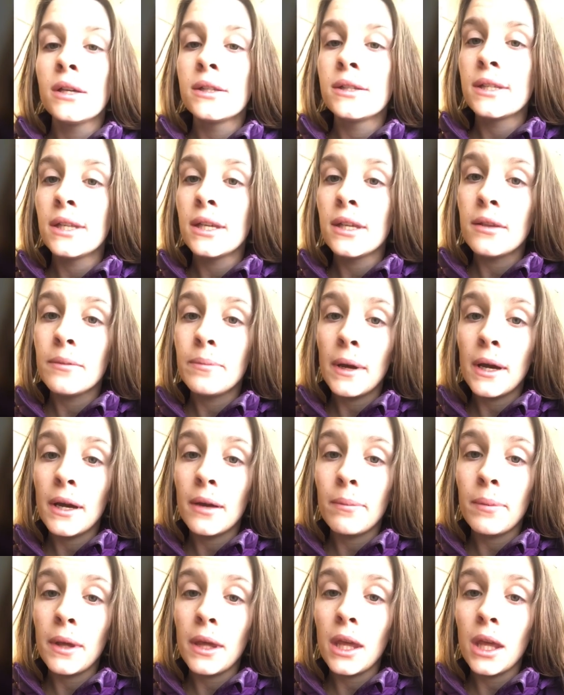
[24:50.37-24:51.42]
see the
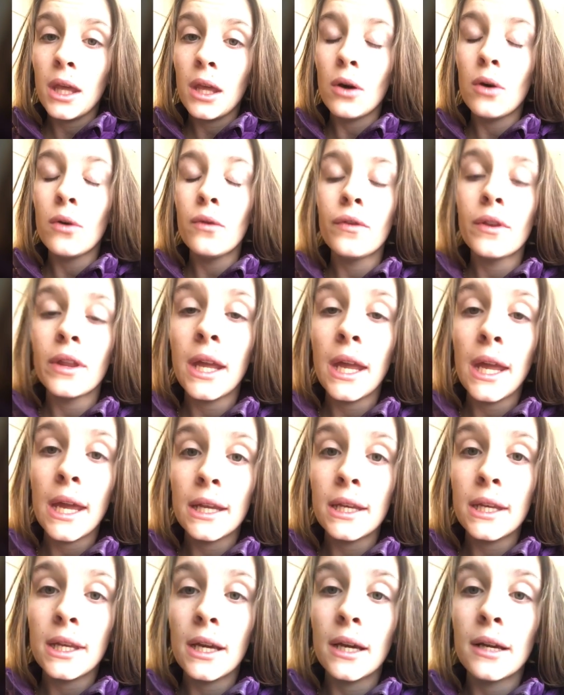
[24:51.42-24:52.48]
puppy hopefully
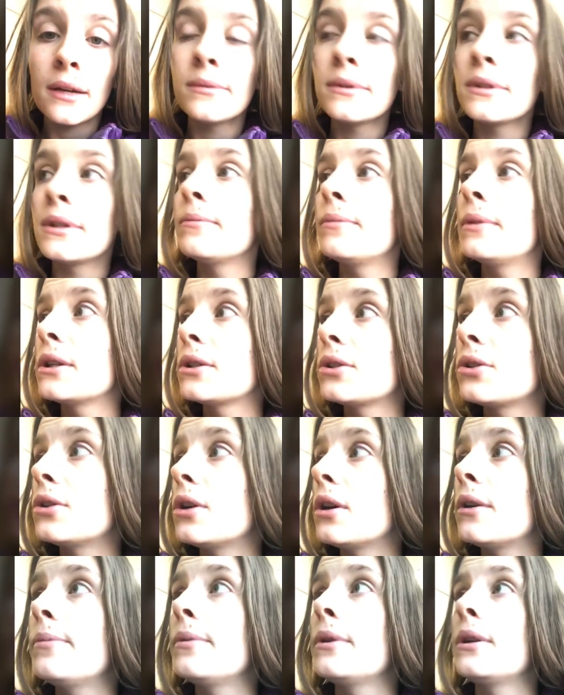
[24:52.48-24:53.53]
Andy comes and picks her
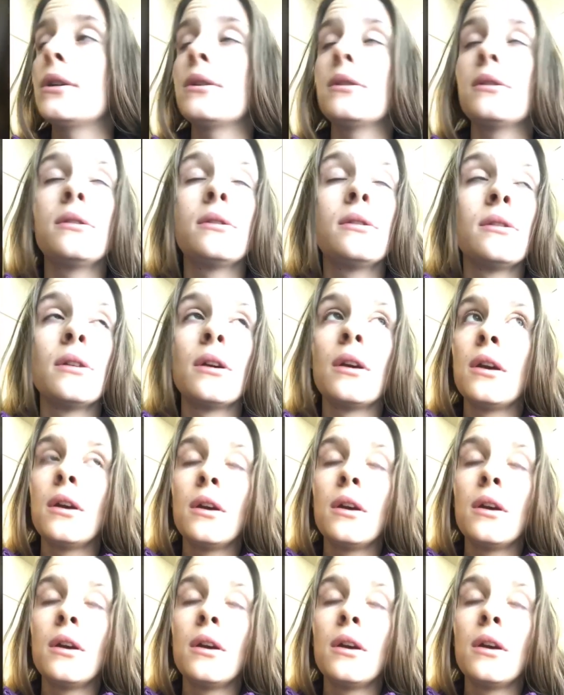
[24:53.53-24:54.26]
up because